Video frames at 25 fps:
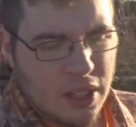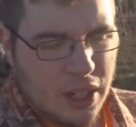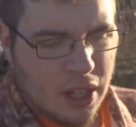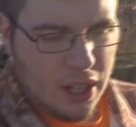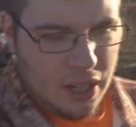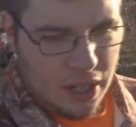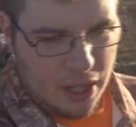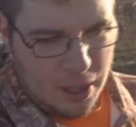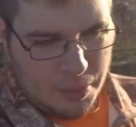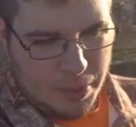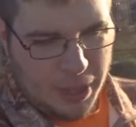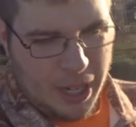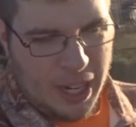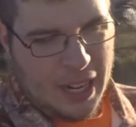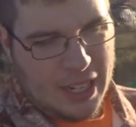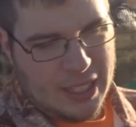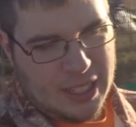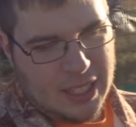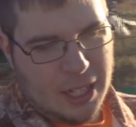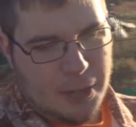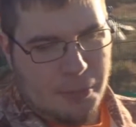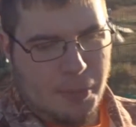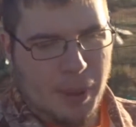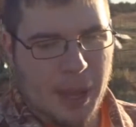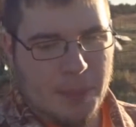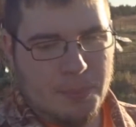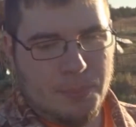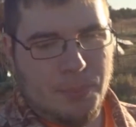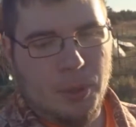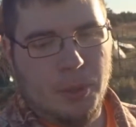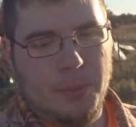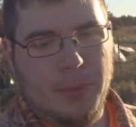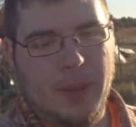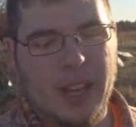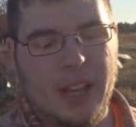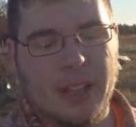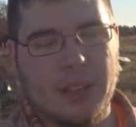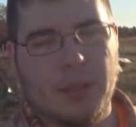but I had to get it back,
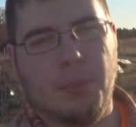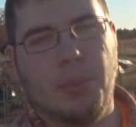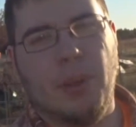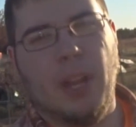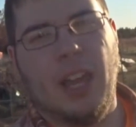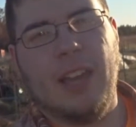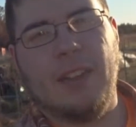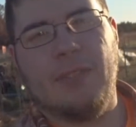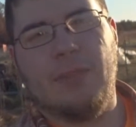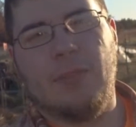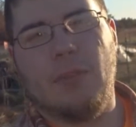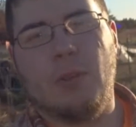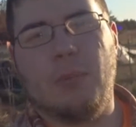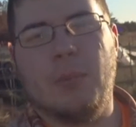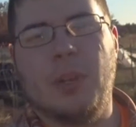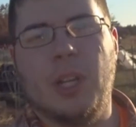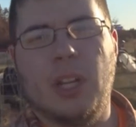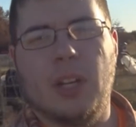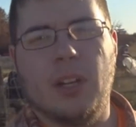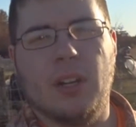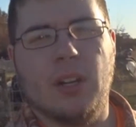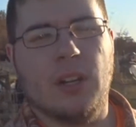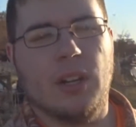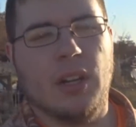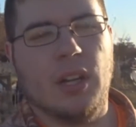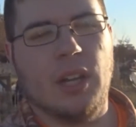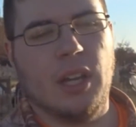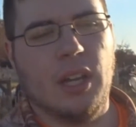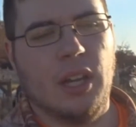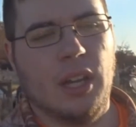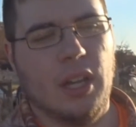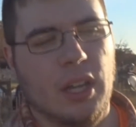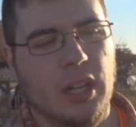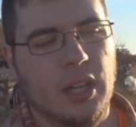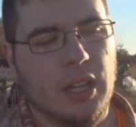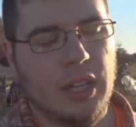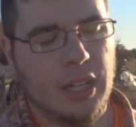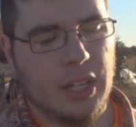put back on the platform here.
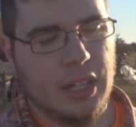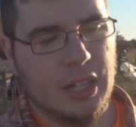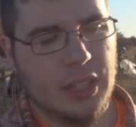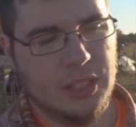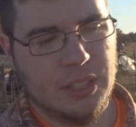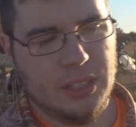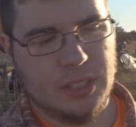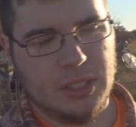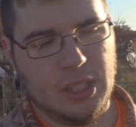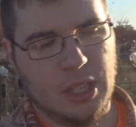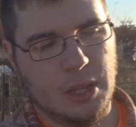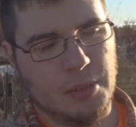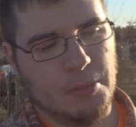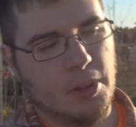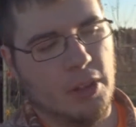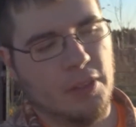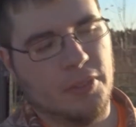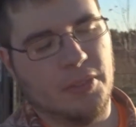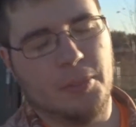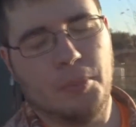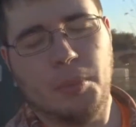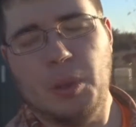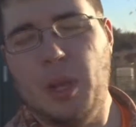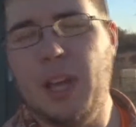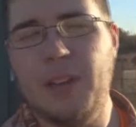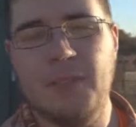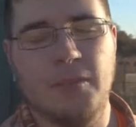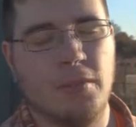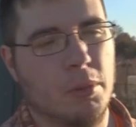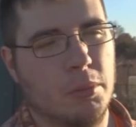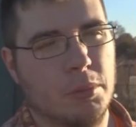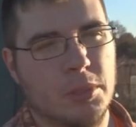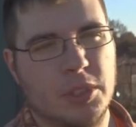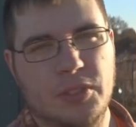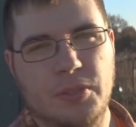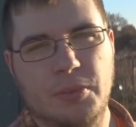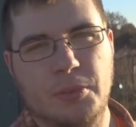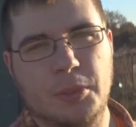It had just come off the
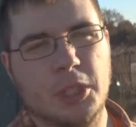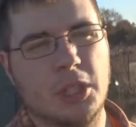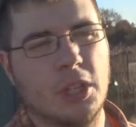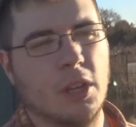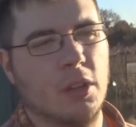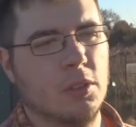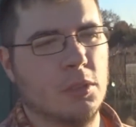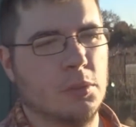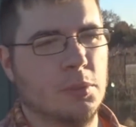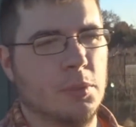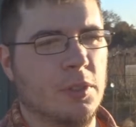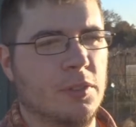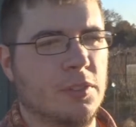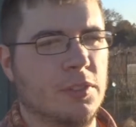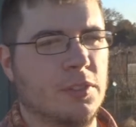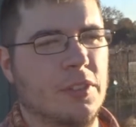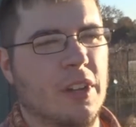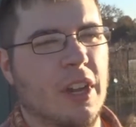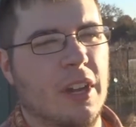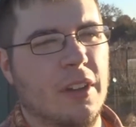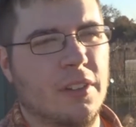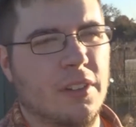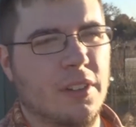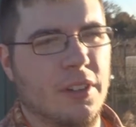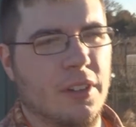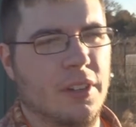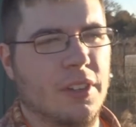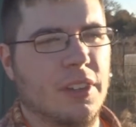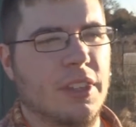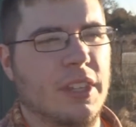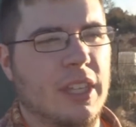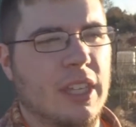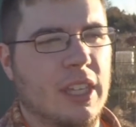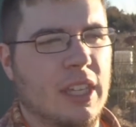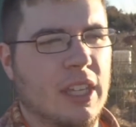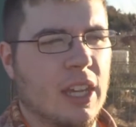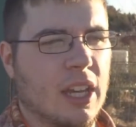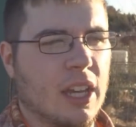platform just from the goats moving around during
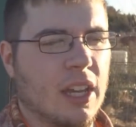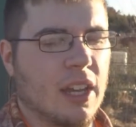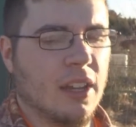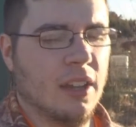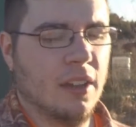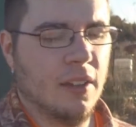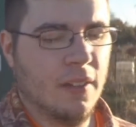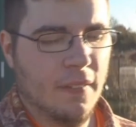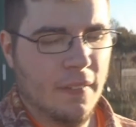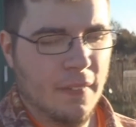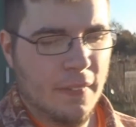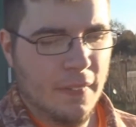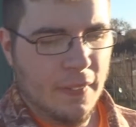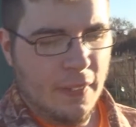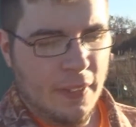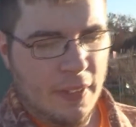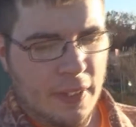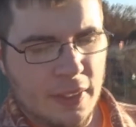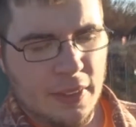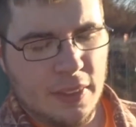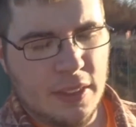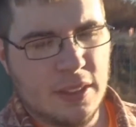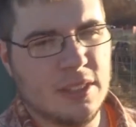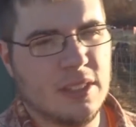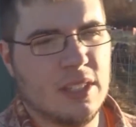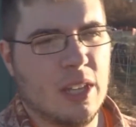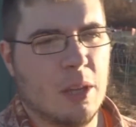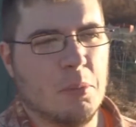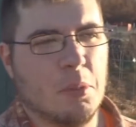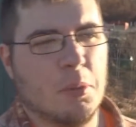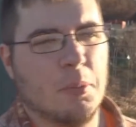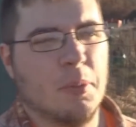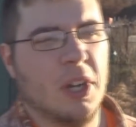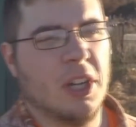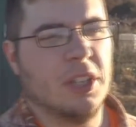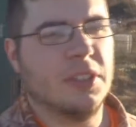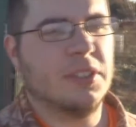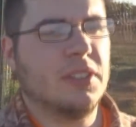the
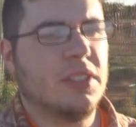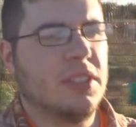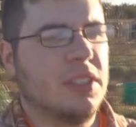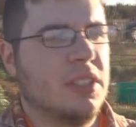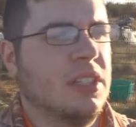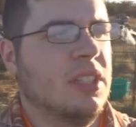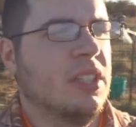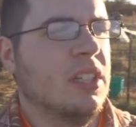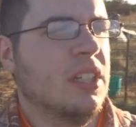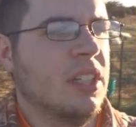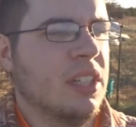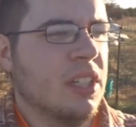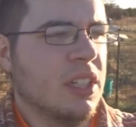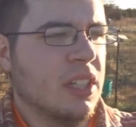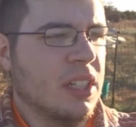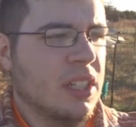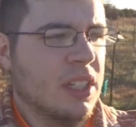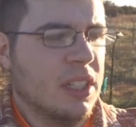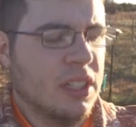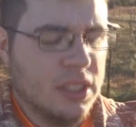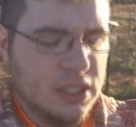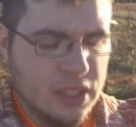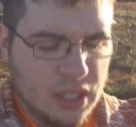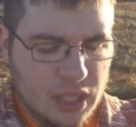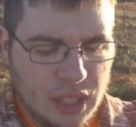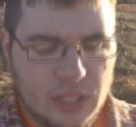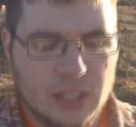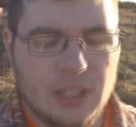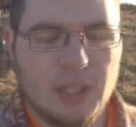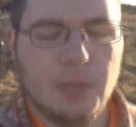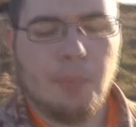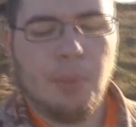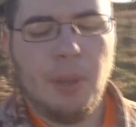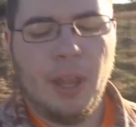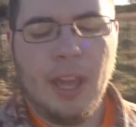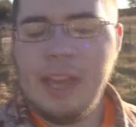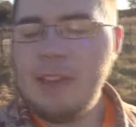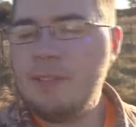summer months. So, and
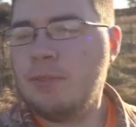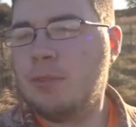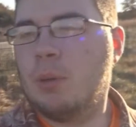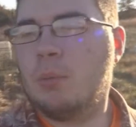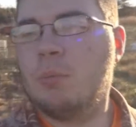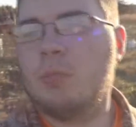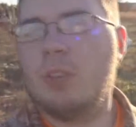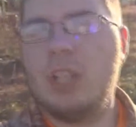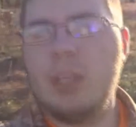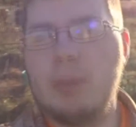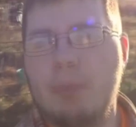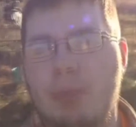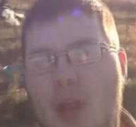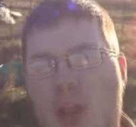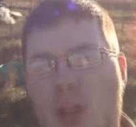the platform really